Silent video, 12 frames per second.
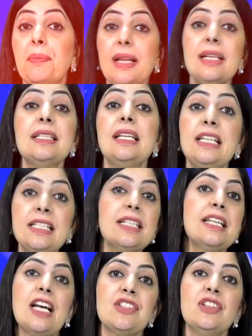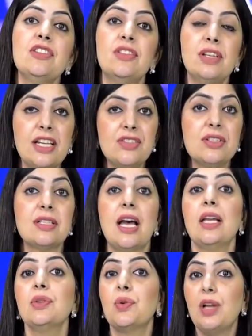Plus international relations
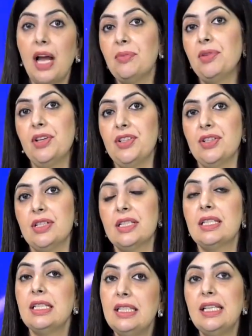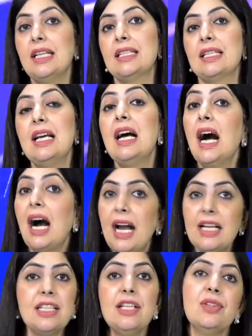and collaborations. Yes,
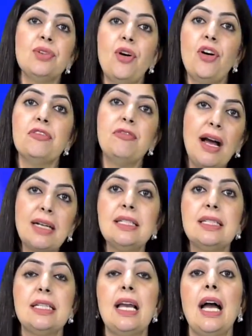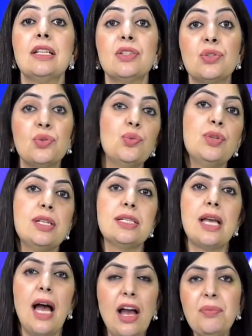IIT Indore faculty and
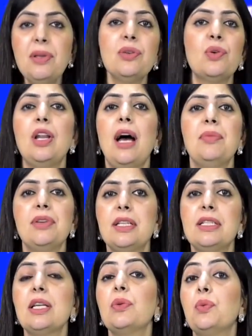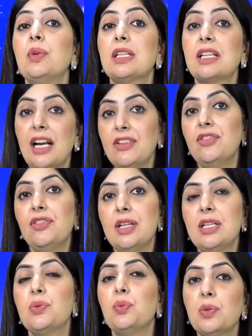students have been collaborating with
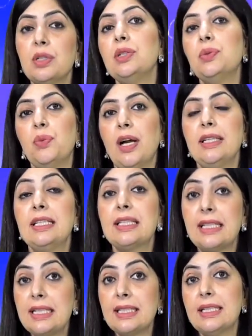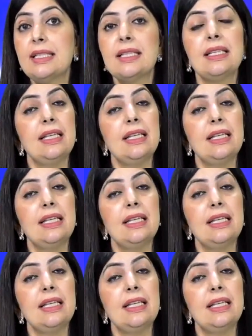countries worldwide since its